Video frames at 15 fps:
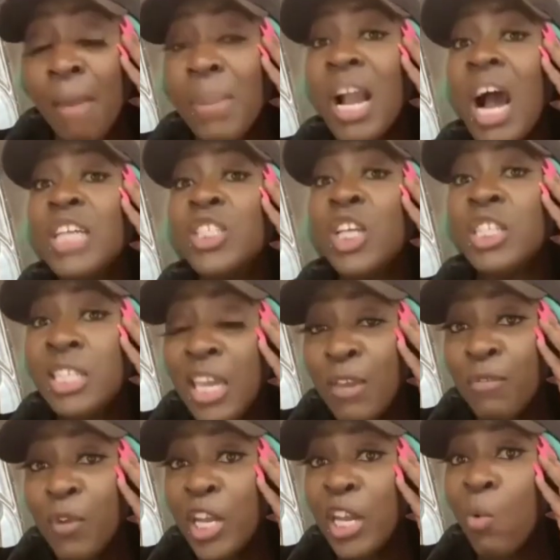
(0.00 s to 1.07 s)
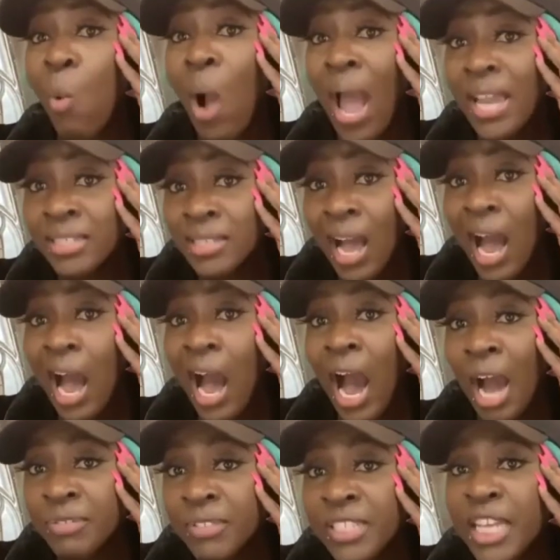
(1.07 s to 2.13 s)
Because you see, if you did wise and
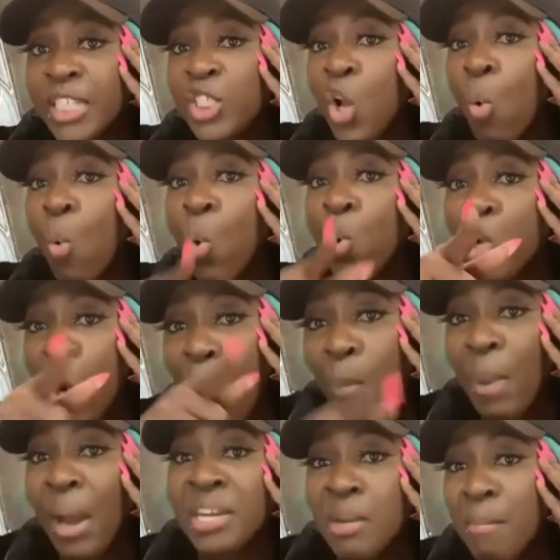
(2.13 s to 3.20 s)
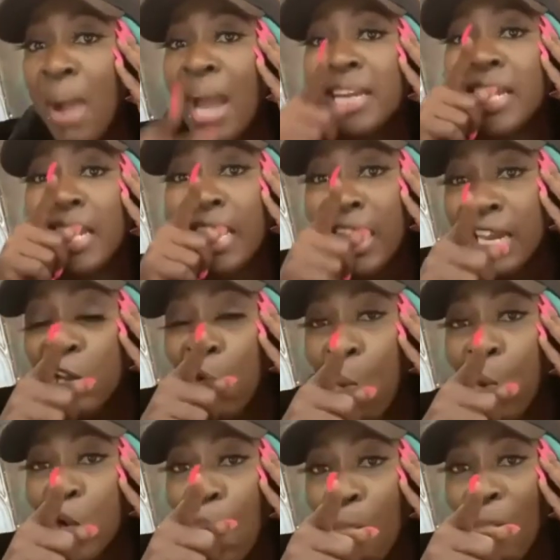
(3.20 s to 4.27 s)
have sense, you wouldn't go upon the man. You
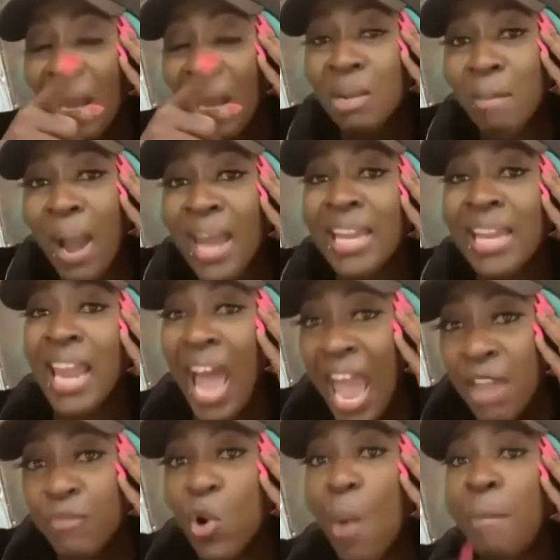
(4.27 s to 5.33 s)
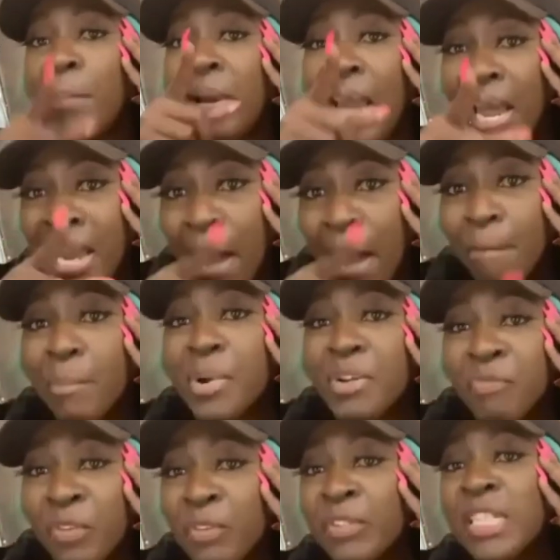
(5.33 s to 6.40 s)
wouldn't go upon the man. Life go plan and
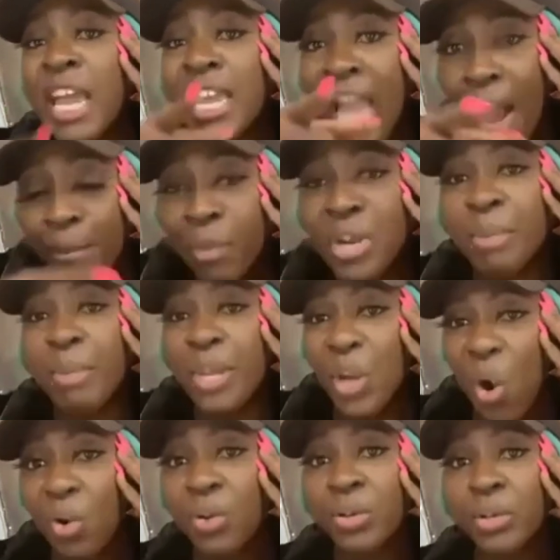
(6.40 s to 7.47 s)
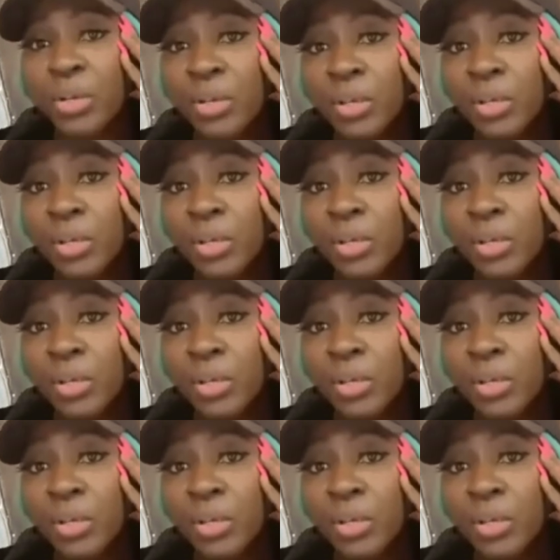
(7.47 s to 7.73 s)
bring, say you bring me down.